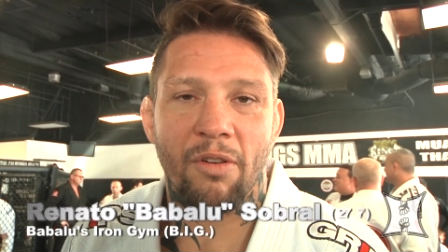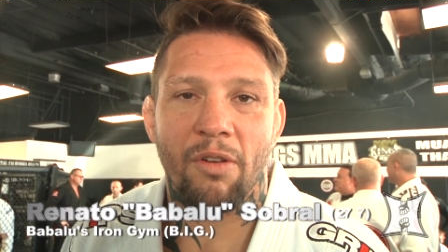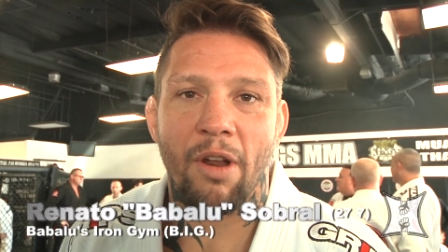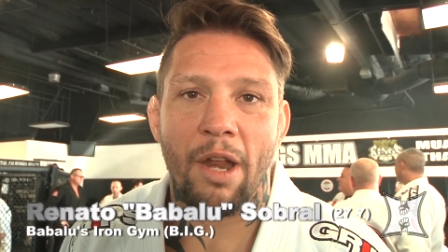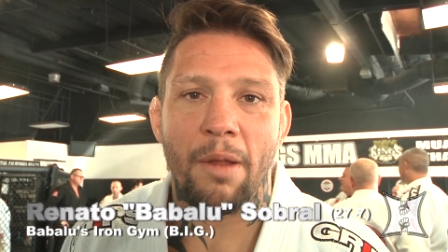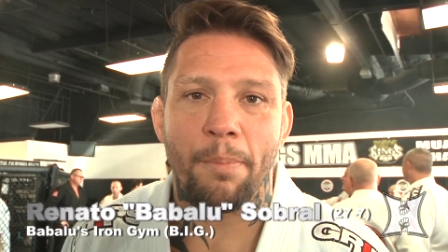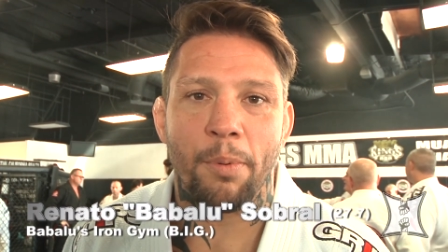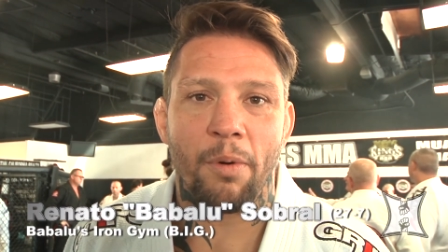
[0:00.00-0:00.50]
I
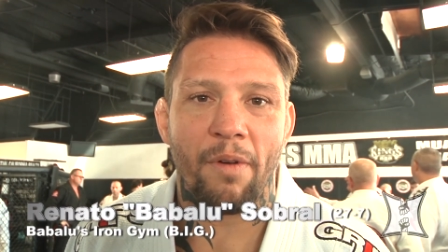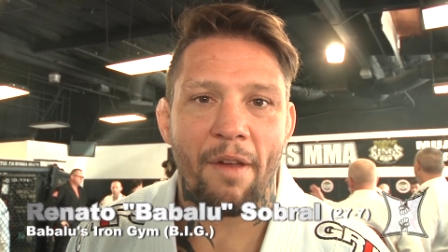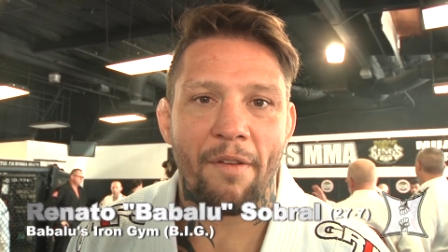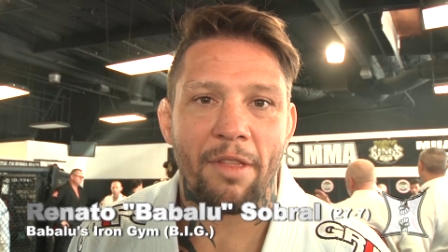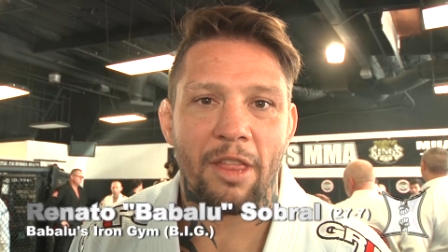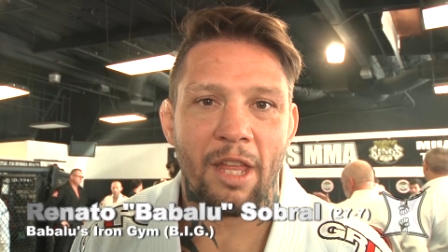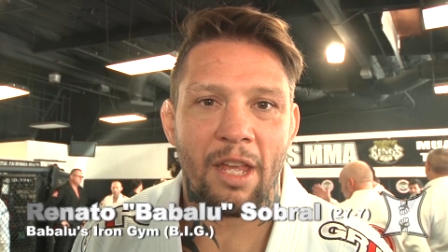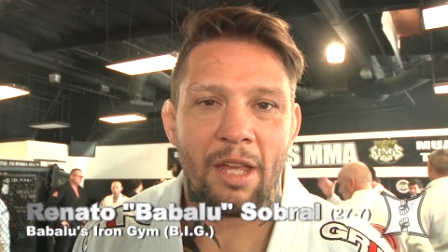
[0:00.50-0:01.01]
already proved
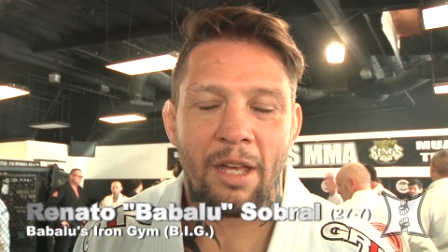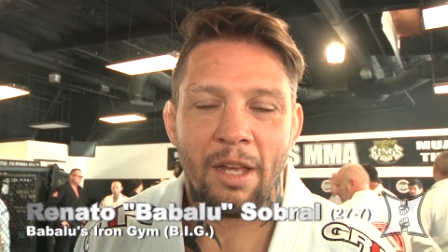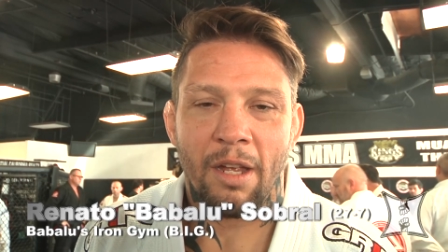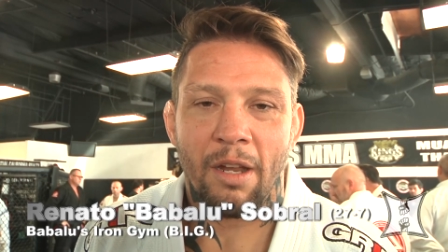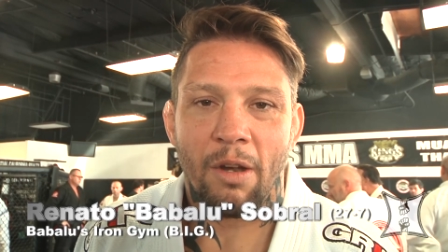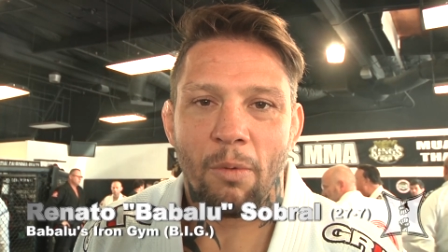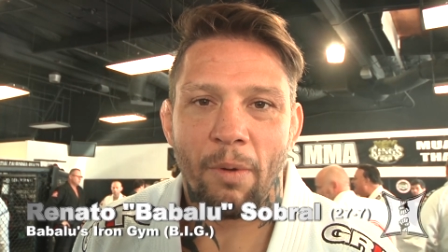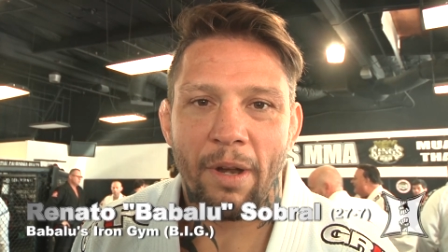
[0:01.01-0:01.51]
everything.
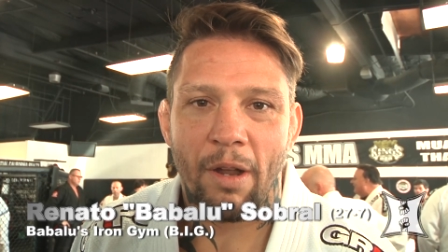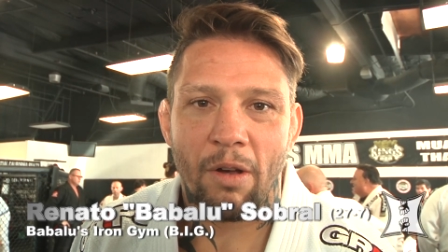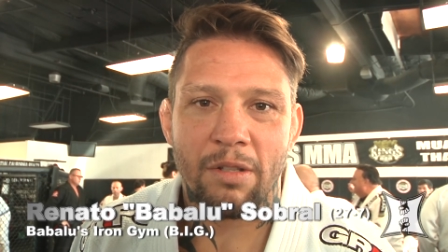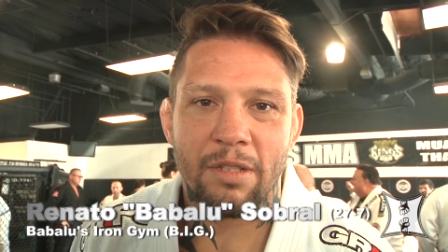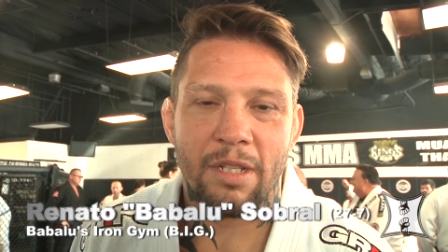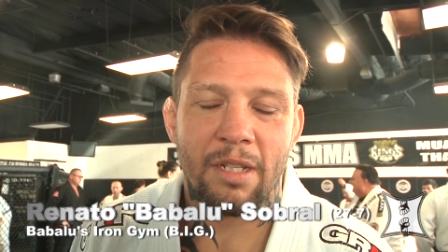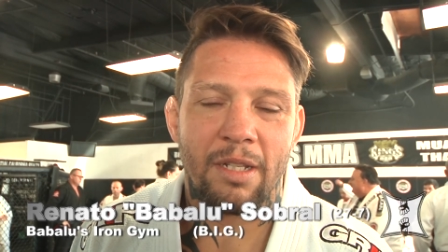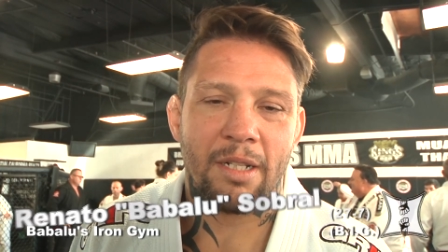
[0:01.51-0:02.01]
Right now,
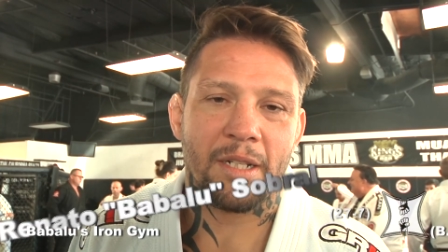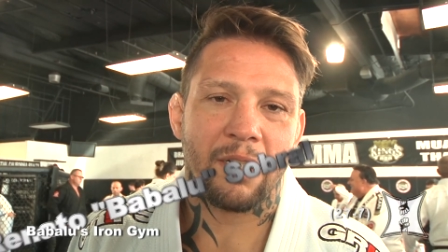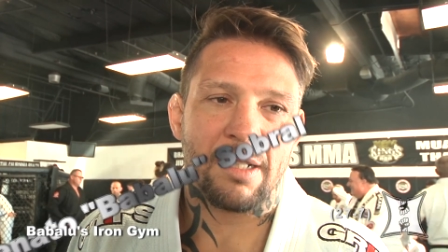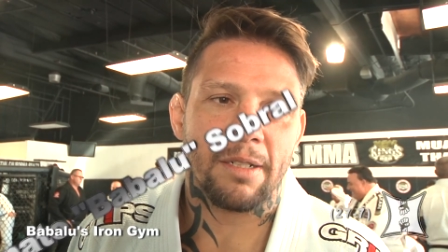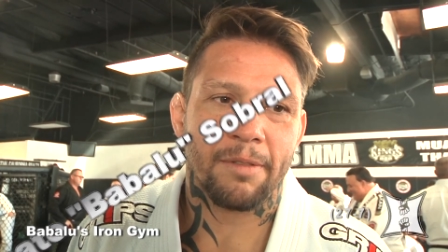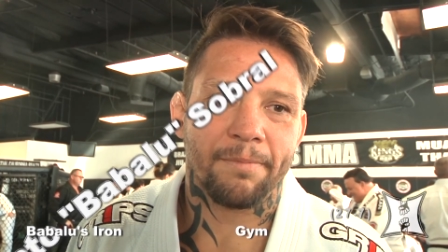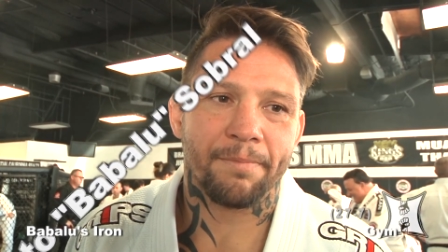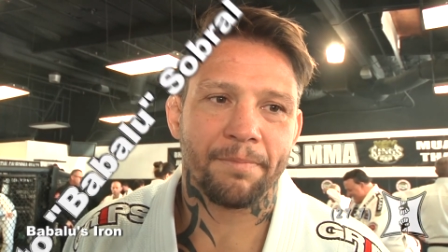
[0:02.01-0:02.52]
was in,
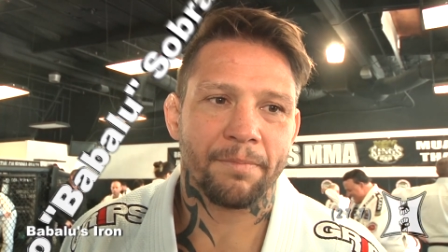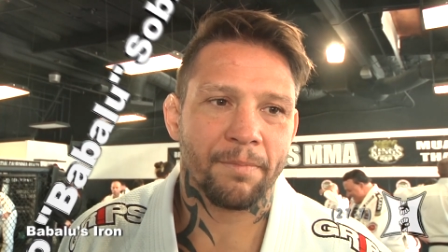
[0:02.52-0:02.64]
um,